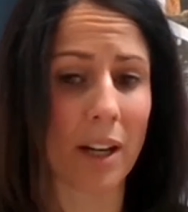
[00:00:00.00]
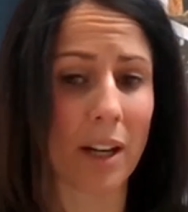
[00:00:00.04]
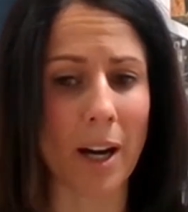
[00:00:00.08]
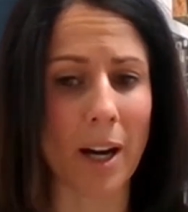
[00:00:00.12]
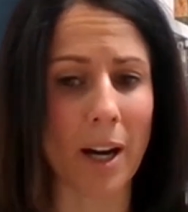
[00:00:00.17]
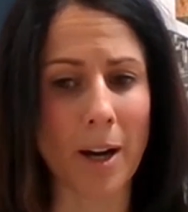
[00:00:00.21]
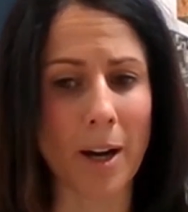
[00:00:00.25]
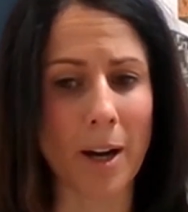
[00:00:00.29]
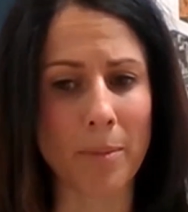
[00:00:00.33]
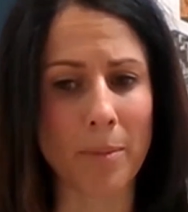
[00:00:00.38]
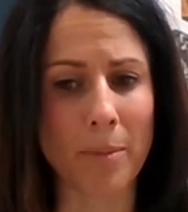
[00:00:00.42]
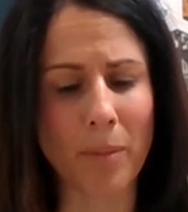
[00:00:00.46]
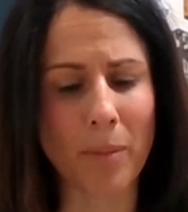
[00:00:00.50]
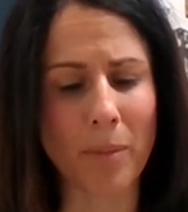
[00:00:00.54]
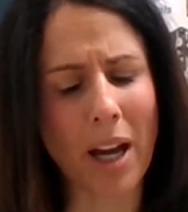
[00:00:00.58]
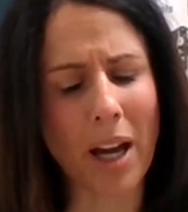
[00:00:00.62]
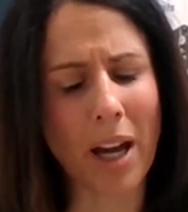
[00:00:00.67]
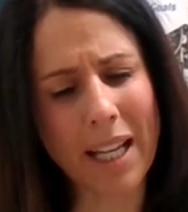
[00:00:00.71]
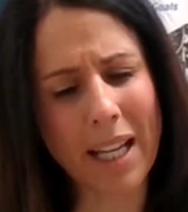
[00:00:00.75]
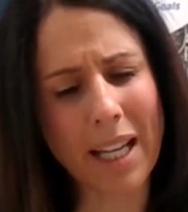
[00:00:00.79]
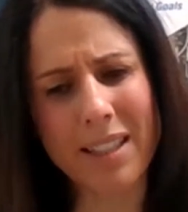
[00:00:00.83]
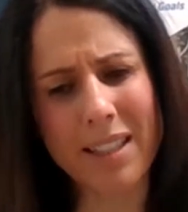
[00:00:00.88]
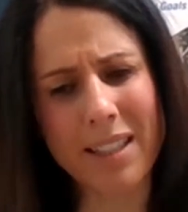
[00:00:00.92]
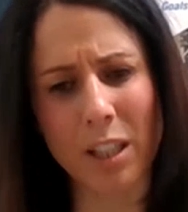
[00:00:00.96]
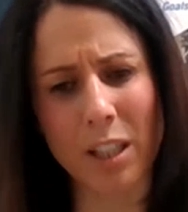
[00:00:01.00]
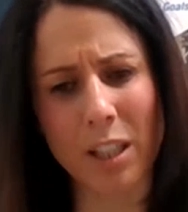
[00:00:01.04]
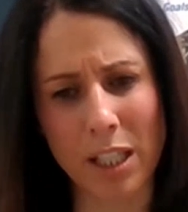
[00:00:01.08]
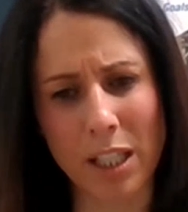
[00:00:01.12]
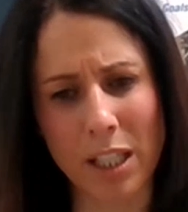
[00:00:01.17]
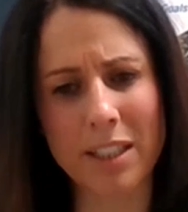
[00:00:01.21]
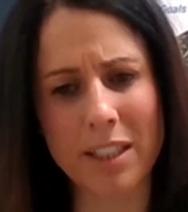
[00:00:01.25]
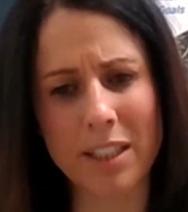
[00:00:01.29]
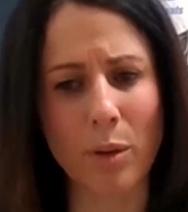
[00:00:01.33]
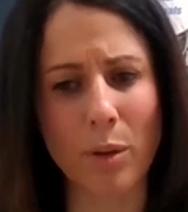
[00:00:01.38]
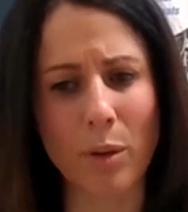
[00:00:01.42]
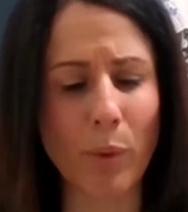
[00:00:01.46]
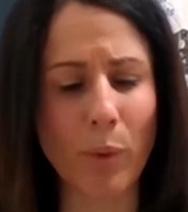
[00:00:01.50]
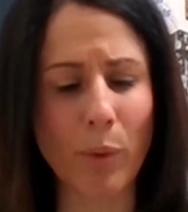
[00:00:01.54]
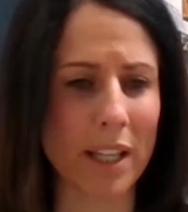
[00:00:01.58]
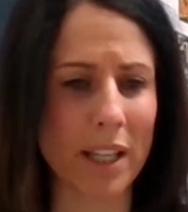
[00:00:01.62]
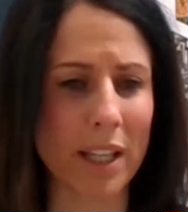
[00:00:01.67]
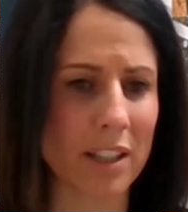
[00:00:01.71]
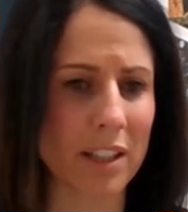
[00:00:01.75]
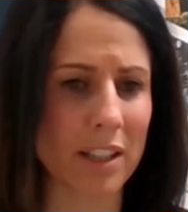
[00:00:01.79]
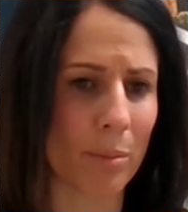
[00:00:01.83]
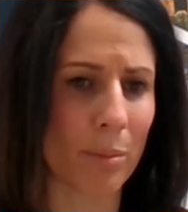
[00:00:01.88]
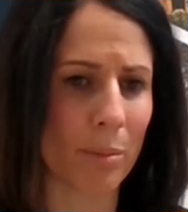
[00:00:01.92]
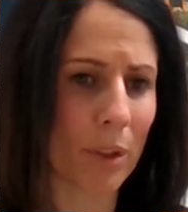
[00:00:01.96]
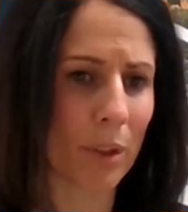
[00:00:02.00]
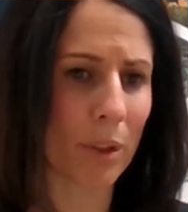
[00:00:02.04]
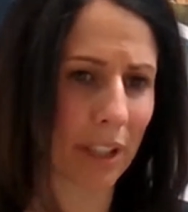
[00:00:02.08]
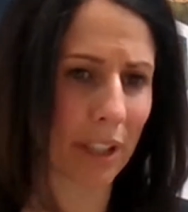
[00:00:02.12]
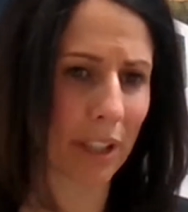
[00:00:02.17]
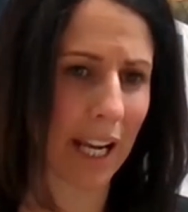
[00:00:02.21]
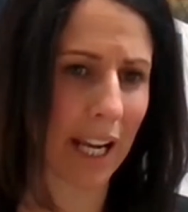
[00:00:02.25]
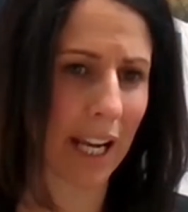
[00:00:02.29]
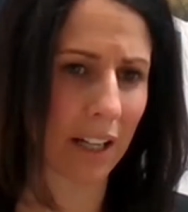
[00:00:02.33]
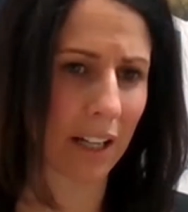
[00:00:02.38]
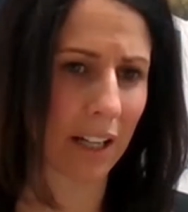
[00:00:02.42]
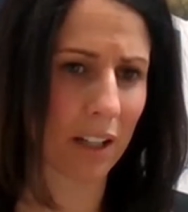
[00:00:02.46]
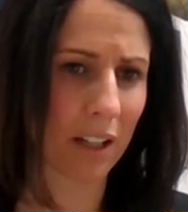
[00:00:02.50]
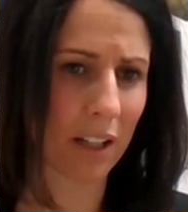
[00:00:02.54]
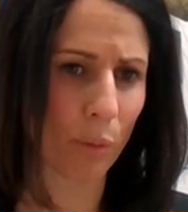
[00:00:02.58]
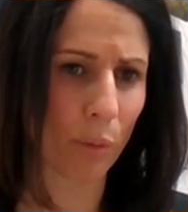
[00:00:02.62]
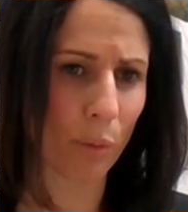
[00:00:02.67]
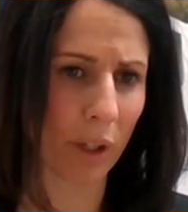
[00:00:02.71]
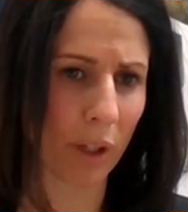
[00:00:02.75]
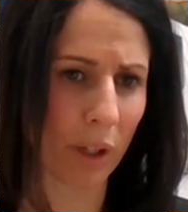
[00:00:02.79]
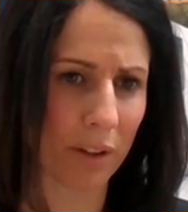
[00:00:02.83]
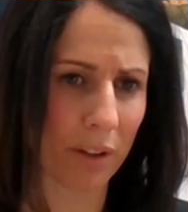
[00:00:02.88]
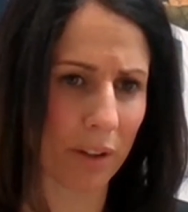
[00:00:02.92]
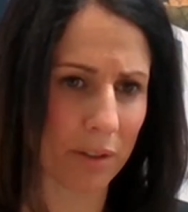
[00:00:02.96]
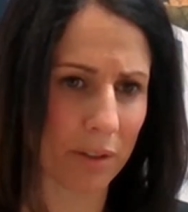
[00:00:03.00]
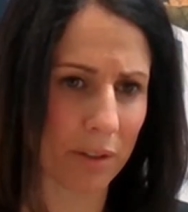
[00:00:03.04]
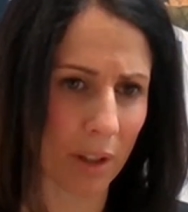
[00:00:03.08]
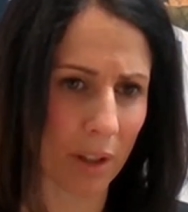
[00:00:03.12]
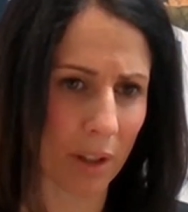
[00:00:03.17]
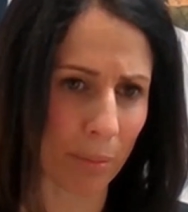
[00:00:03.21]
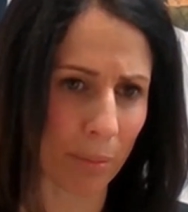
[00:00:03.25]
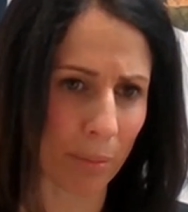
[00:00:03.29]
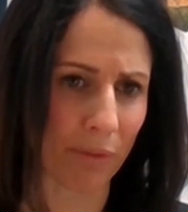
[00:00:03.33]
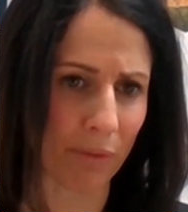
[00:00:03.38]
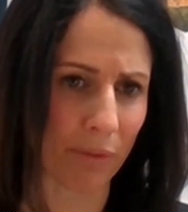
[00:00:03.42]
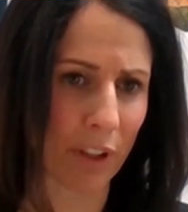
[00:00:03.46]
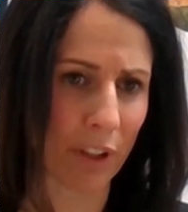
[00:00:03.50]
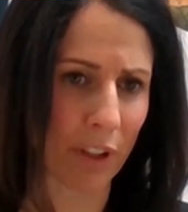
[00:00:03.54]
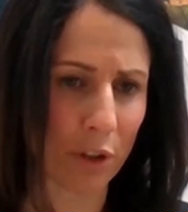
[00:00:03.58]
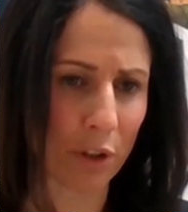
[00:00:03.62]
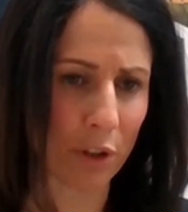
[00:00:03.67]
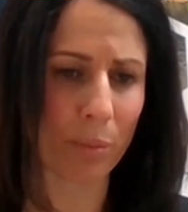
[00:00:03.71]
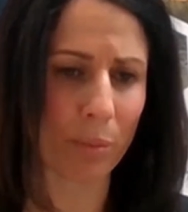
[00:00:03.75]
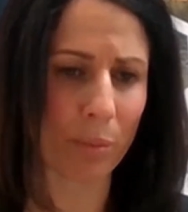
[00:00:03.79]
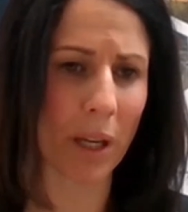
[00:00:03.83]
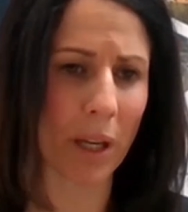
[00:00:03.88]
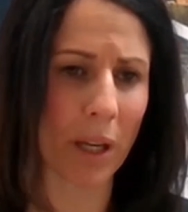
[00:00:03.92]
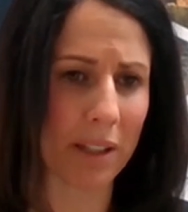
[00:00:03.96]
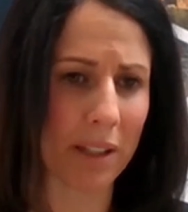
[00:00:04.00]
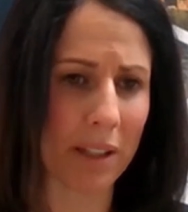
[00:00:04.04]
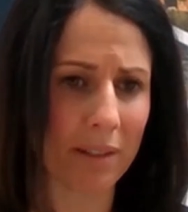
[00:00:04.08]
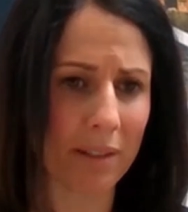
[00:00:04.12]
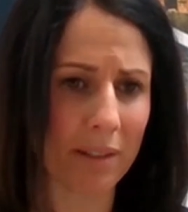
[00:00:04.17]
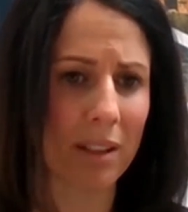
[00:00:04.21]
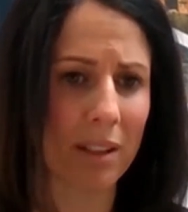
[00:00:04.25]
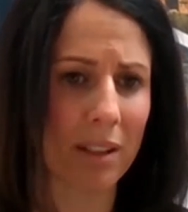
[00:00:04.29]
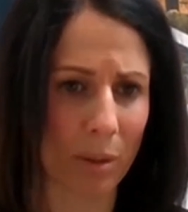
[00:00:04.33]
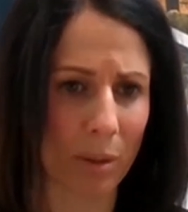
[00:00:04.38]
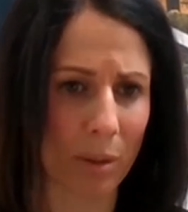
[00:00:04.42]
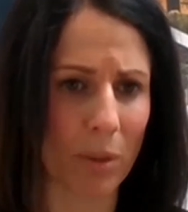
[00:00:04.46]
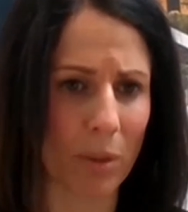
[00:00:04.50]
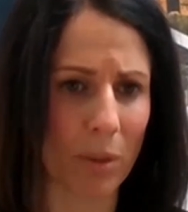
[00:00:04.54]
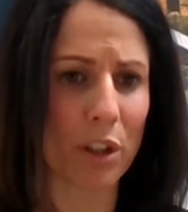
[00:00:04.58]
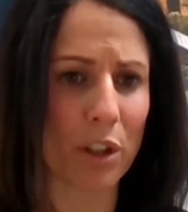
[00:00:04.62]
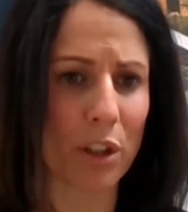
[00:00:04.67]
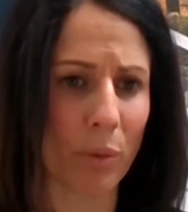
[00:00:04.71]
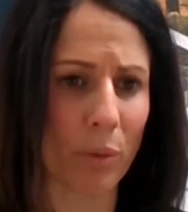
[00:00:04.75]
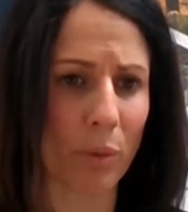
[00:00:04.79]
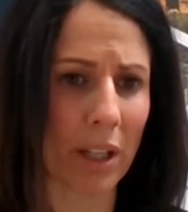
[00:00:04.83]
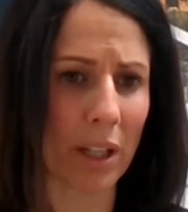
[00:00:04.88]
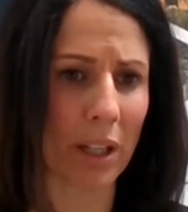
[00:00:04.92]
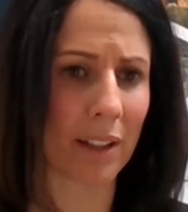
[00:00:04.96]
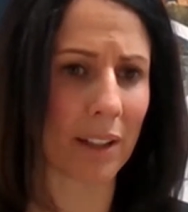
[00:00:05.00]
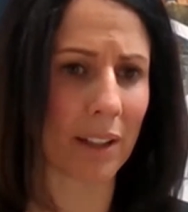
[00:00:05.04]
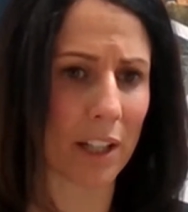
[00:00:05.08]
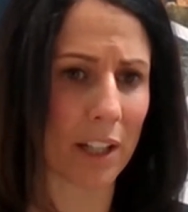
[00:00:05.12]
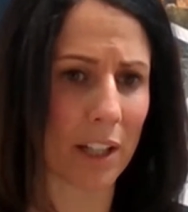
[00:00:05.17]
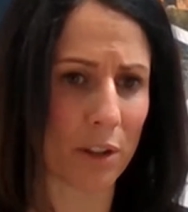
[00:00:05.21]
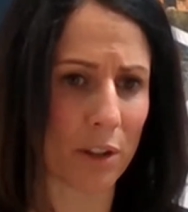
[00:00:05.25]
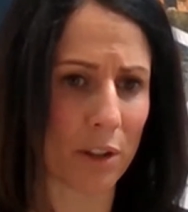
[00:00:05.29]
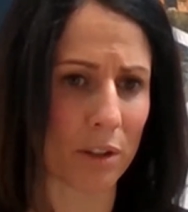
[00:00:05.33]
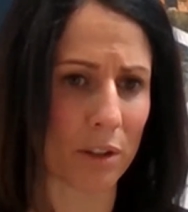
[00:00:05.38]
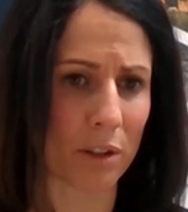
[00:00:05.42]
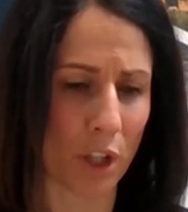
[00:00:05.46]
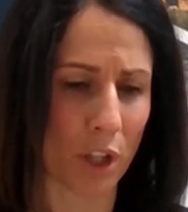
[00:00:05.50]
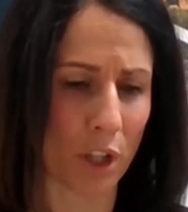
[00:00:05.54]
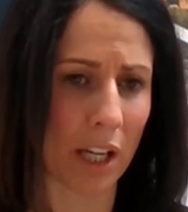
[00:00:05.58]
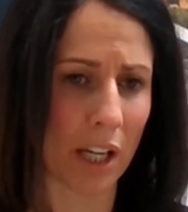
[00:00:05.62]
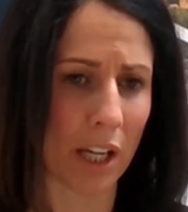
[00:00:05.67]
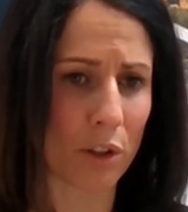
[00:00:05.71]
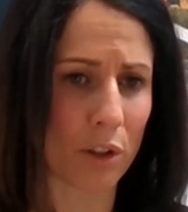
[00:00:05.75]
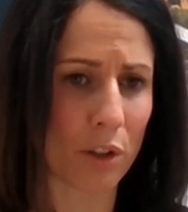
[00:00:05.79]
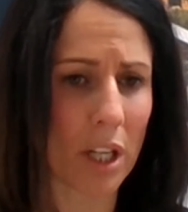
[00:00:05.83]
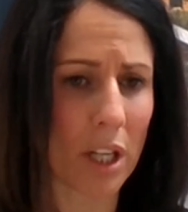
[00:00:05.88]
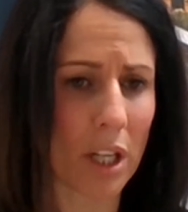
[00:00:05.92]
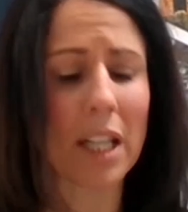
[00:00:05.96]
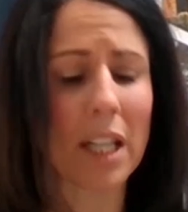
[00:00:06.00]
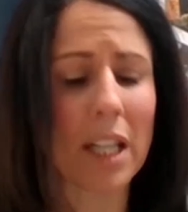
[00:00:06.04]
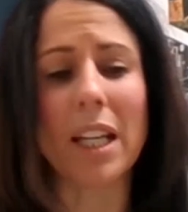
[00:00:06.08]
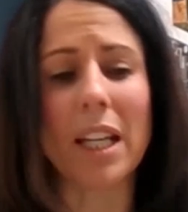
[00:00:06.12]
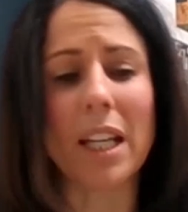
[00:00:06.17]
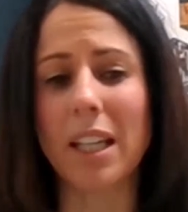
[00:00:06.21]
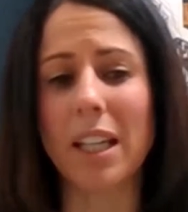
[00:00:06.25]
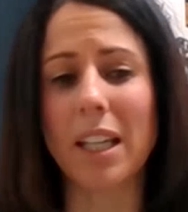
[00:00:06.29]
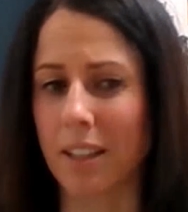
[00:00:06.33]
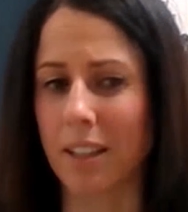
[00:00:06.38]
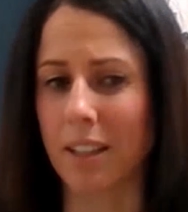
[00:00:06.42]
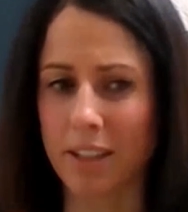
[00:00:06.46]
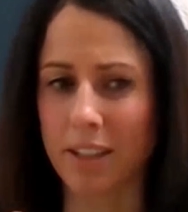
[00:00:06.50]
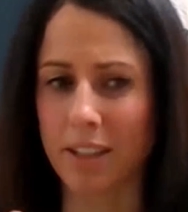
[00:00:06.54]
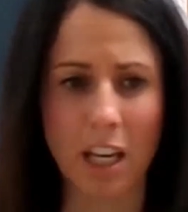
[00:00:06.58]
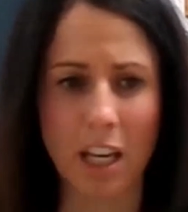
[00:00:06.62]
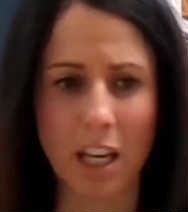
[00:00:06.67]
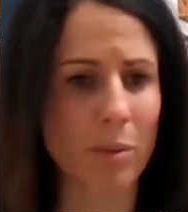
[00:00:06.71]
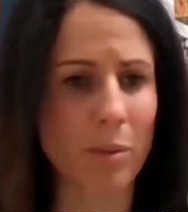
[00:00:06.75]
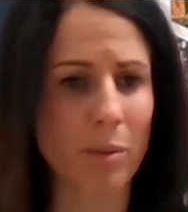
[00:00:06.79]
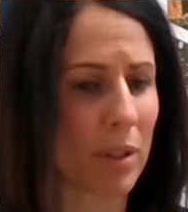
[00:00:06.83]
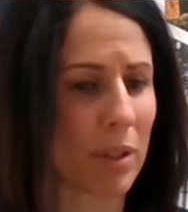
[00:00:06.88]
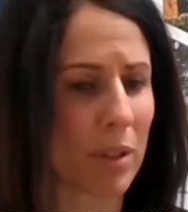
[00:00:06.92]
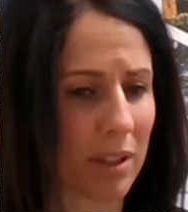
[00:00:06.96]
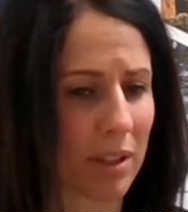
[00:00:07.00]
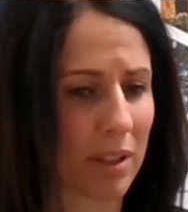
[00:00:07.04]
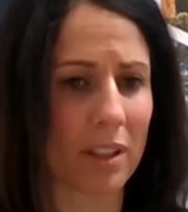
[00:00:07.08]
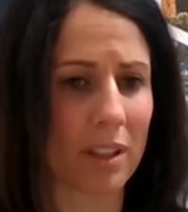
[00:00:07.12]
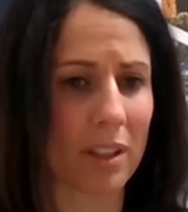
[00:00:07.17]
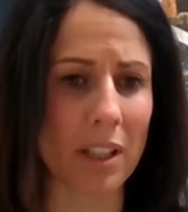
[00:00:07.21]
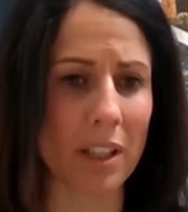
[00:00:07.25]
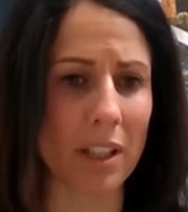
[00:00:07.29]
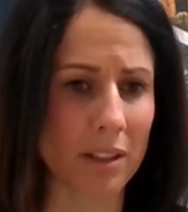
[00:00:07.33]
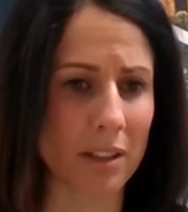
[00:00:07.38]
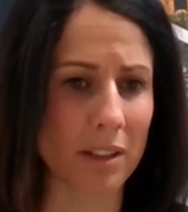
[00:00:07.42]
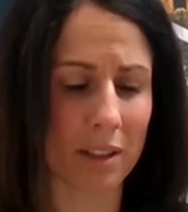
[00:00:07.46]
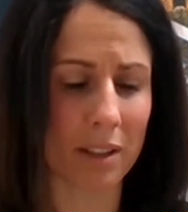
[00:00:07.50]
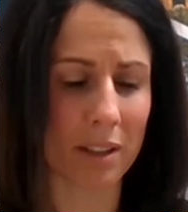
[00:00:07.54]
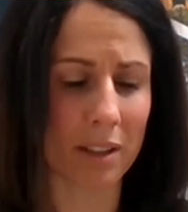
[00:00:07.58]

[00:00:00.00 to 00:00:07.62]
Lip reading: I guess in some ways similar to Canada, where it's on a provincial basis that emission regulations change. The same it's the